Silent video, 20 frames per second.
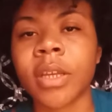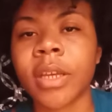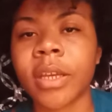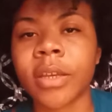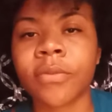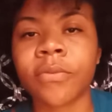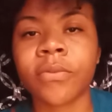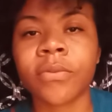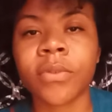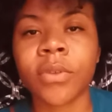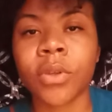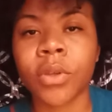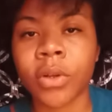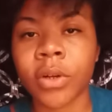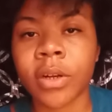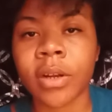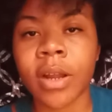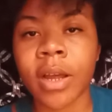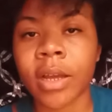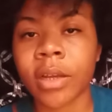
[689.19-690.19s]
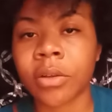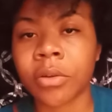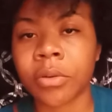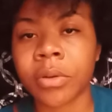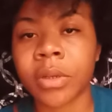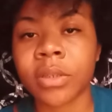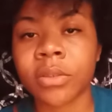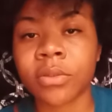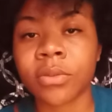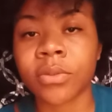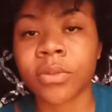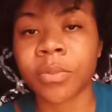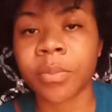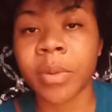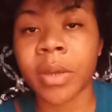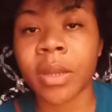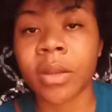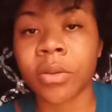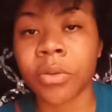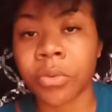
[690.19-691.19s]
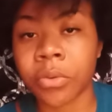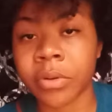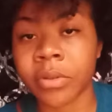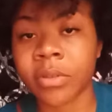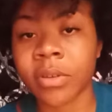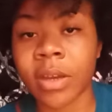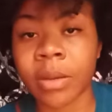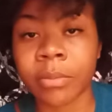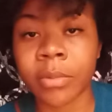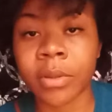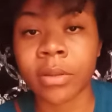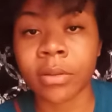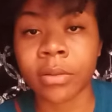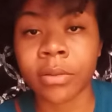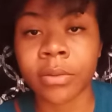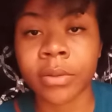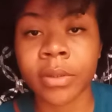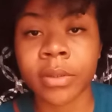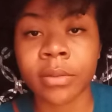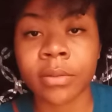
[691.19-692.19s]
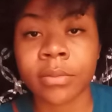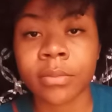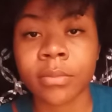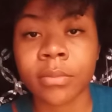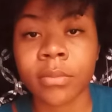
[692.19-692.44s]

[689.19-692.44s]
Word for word: if you're not going to spend your time with the Lord.